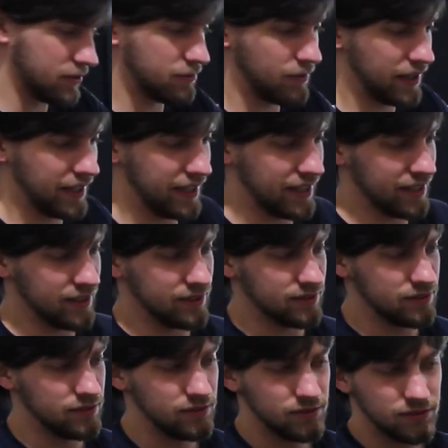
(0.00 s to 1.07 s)
it's my hand.
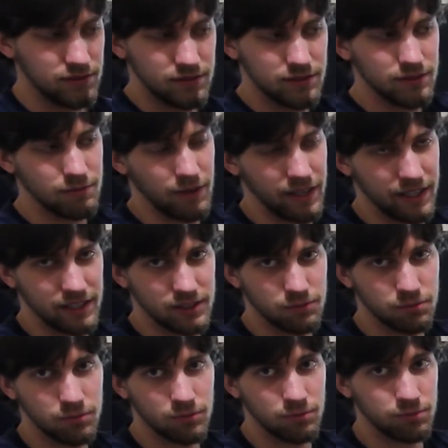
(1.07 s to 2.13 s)
My hand's
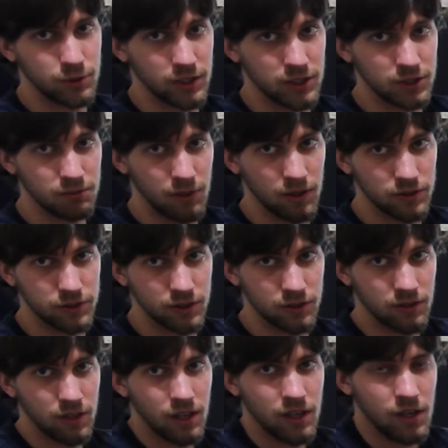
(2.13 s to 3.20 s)
pretty small
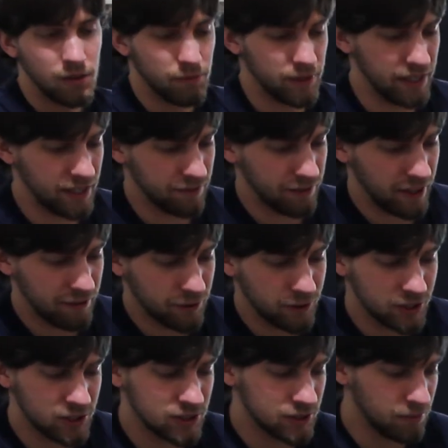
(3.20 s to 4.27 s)
too. But yeah, if you have any
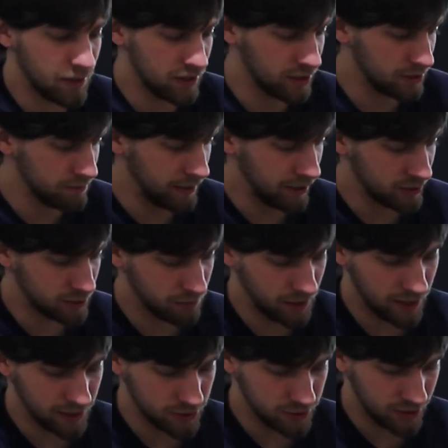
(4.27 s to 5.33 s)
questions about this power
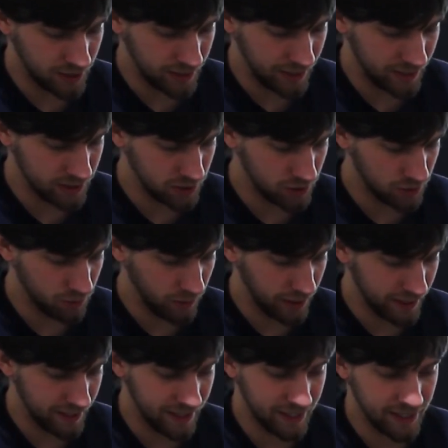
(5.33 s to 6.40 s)
supply, I'll try and answer what
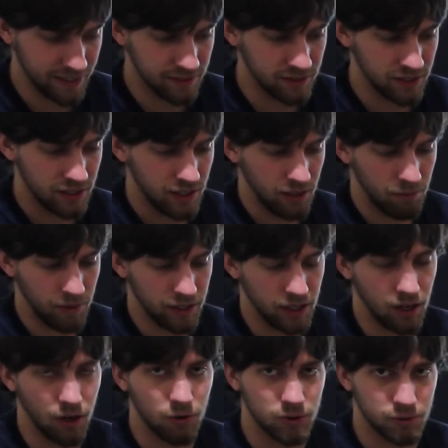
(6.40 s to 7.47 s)
I can. Might
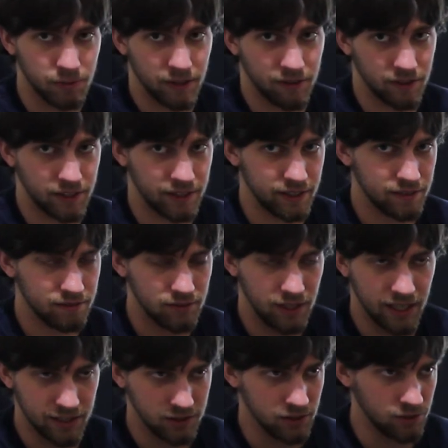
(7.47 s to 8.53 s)
not always be able to
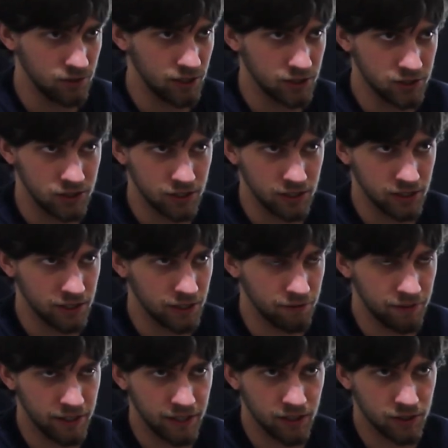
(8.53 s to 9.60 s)
answer the question in the
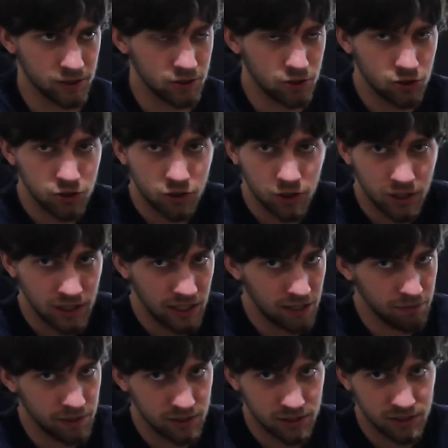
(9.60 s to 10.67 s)
video. Just look through the
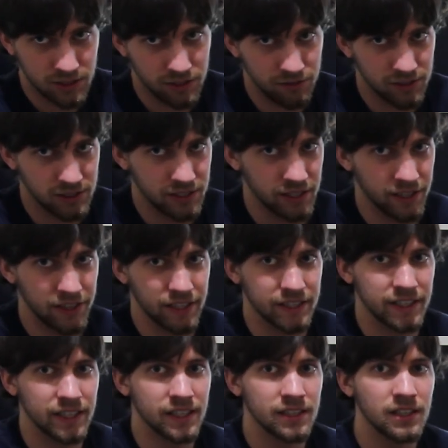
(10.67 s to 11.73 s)
comments and see if you see anything
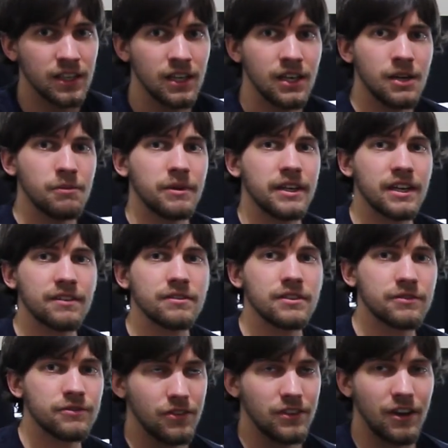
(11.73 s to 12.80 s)
there. But yeah.
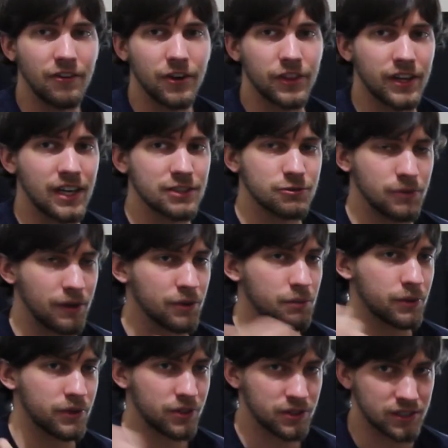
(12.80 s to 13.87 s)
If you have any thoughts, remember to
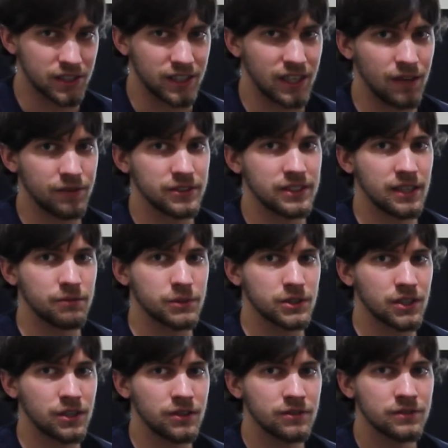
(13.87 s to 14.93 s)
put this in the comments down
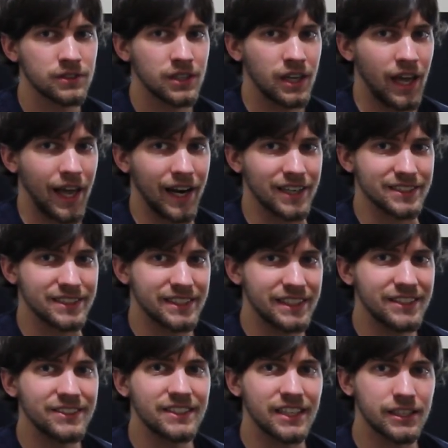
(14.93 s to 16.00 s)
below, and I'll
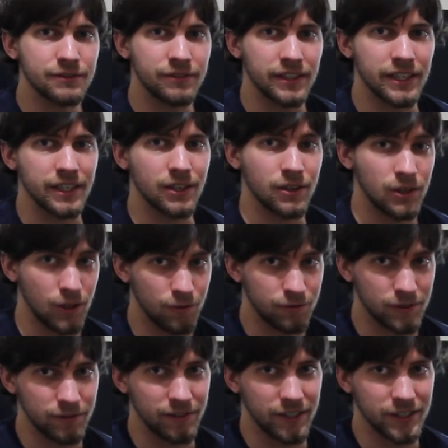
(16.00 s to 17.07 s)
see you in the next video,
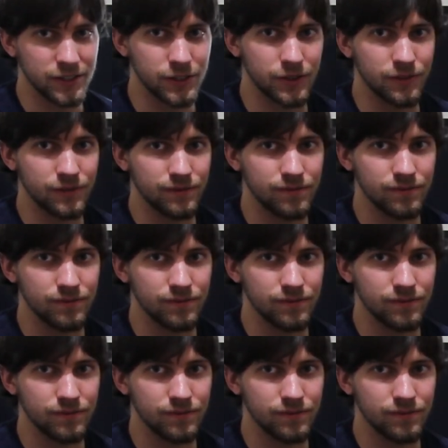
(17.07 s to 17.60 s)
hopefully very soon.